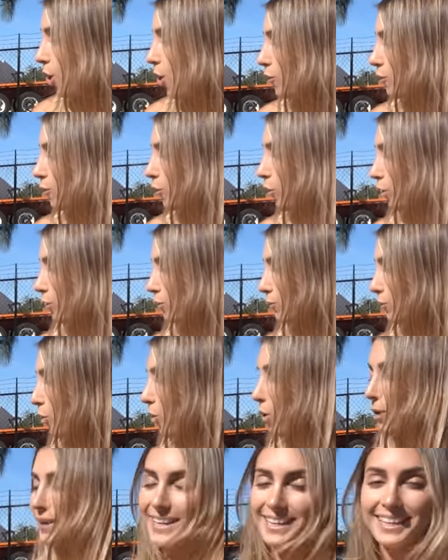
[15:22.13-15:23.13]

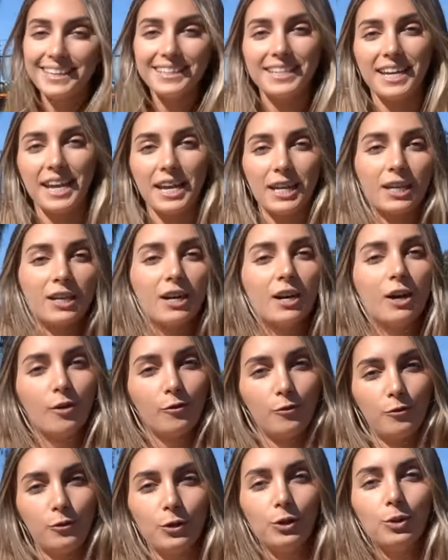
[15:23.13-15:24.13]
044 intake
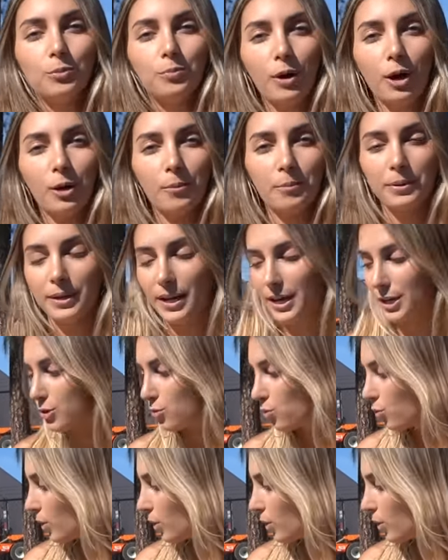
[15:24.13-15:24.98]
fuel pump as